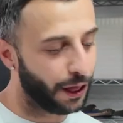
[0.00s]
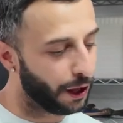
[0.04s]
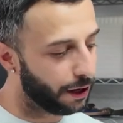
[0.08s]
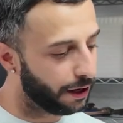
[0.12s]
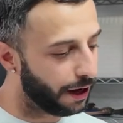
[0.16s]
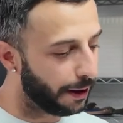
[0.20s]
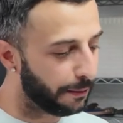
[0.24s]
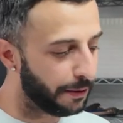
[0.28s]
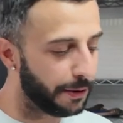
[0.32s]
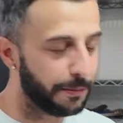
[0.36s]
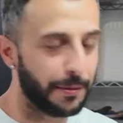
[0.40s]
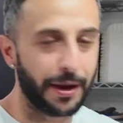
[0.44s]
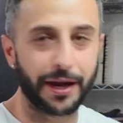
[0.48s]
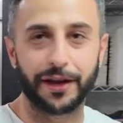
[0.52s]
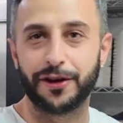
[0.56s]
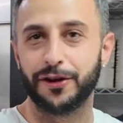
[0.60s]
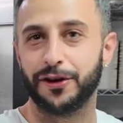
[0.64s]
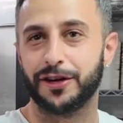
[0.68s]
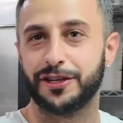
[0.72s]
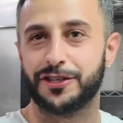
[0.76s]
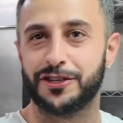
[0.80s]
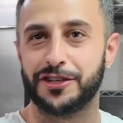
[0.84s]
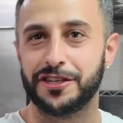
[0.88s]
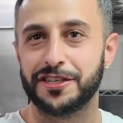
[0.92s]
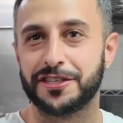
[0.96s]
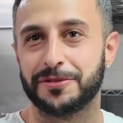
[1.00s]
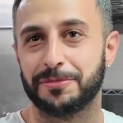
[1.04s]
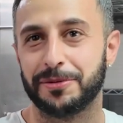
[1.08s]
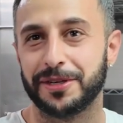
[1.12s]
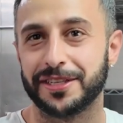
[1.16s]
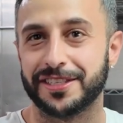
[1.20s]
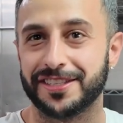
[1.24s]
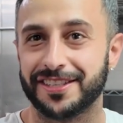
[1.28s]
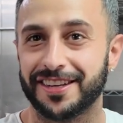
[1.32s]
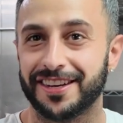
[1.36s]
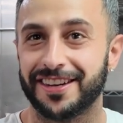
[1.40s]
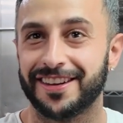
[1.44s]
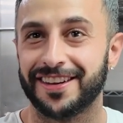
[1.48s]
Let me make you a cheese
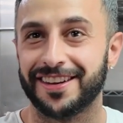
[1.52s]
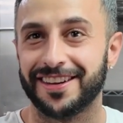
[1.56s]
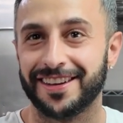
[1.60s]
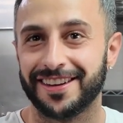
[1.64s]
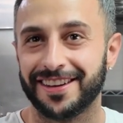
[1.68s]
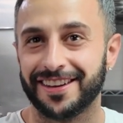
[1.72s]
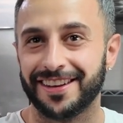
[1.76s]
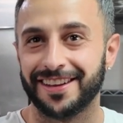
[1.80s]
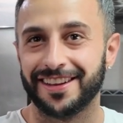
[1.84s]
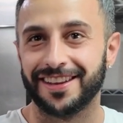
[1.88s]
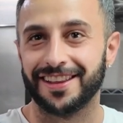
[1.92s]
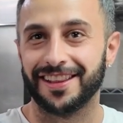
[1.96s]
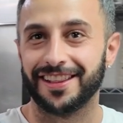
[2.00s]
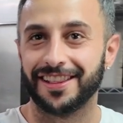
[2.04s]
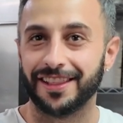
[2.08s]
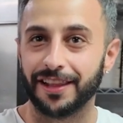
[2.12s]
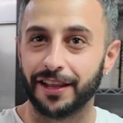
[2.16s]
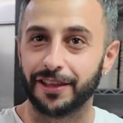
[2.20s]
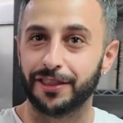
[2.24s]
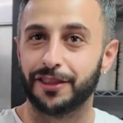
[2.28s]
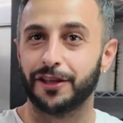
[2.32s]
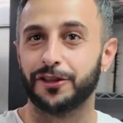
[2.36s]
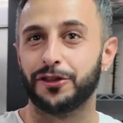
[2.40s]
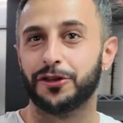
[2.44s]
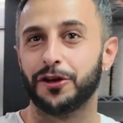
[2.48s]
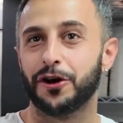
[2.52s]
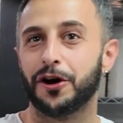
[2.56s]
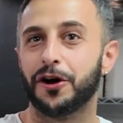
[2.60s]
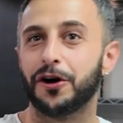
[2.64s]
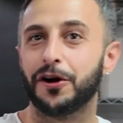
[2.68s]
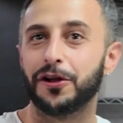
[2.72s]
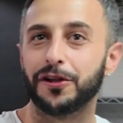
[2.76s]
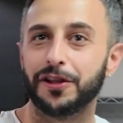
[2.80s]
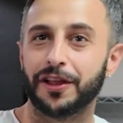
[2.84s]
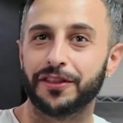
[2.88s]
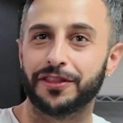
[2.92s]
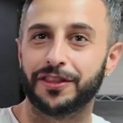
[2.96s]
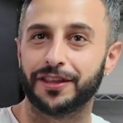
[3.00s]
pizza. Let the
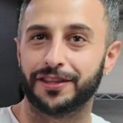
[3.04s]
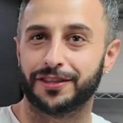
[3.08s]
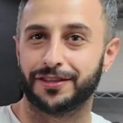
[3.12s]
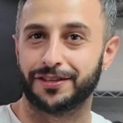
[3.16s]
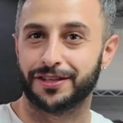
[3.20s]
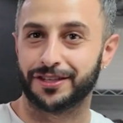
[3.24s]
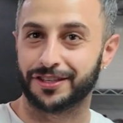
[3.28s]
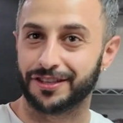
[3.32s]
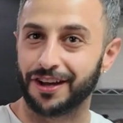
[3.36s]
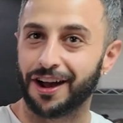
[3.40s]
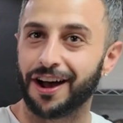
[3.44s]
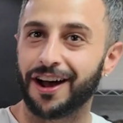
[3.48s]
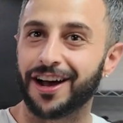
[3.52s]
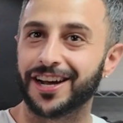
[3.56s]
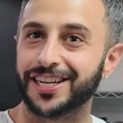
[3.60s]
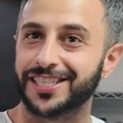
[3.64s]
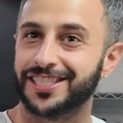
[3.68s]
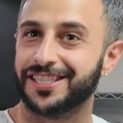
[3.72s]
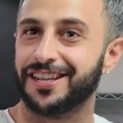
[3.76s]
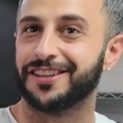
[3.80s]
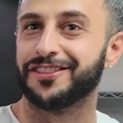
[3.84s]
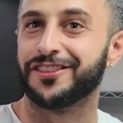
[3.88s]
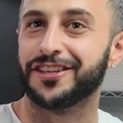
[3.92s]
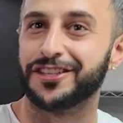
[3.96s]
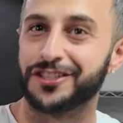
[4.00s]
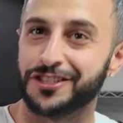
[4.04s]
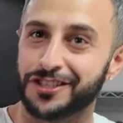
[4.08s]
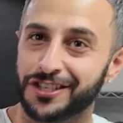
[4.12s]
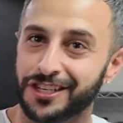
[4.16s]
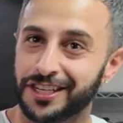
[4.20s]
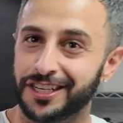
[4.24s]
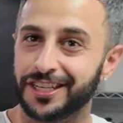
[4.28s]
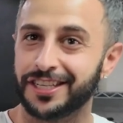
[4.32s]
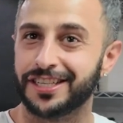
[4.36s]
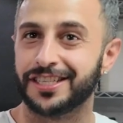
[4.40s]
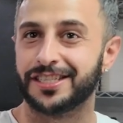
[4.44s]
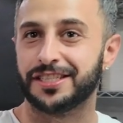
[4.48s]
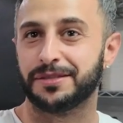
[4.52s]
dough, let the sauce, let the
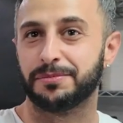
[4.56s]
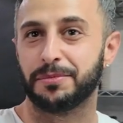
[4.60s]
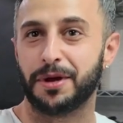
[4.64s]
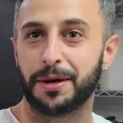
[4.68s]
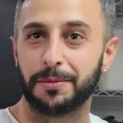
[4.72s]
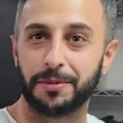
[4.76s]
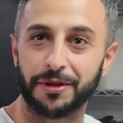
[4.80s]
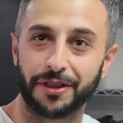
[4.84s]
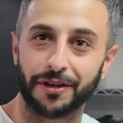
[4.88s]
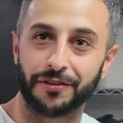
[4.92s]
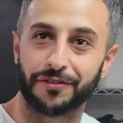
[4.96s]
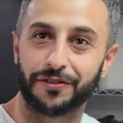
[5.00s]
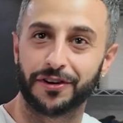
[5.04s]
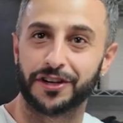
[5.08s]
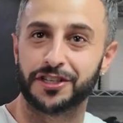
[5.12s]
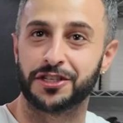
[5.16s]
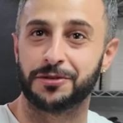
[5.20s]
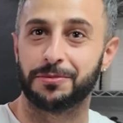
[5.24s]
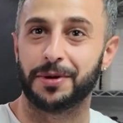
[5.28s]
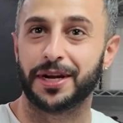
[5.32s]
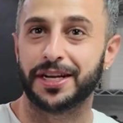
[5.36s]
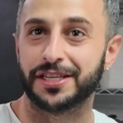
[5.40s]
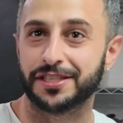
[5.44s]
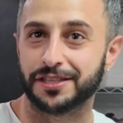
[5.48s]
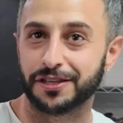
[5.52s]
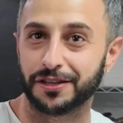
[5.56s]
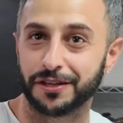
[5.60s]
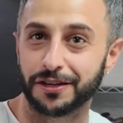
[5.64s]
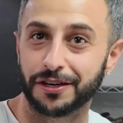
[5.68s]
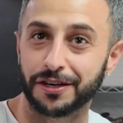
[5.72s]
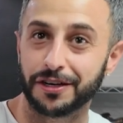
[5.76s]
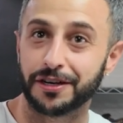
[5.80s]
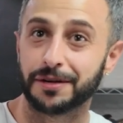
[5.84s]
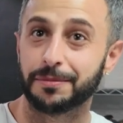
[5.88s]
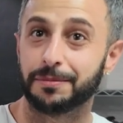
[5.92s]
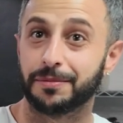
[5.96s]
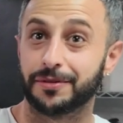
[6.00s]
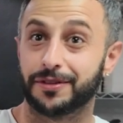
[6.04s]
cheese, maybe the fresh basil
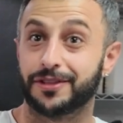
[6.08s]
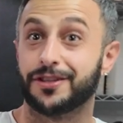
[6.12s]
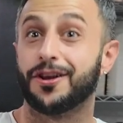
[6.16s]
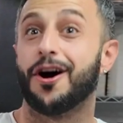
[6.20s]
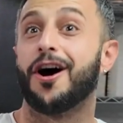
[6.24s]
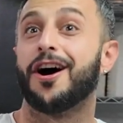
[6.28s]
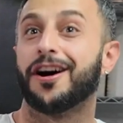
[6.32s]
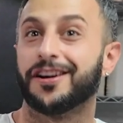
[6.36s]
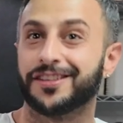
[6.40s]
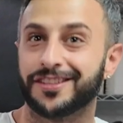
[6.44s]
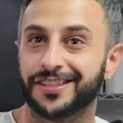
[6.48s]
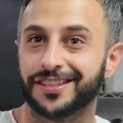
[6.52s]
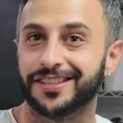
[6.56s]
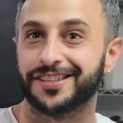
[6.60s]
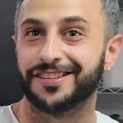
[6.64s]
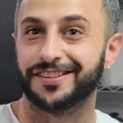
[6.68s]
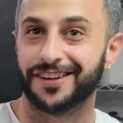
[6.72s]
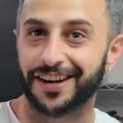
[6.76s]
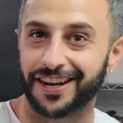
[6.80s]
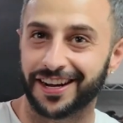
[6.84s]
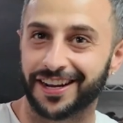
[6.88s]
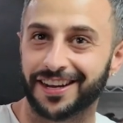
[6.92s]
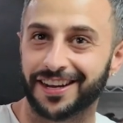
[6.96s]
herb talk to you, right?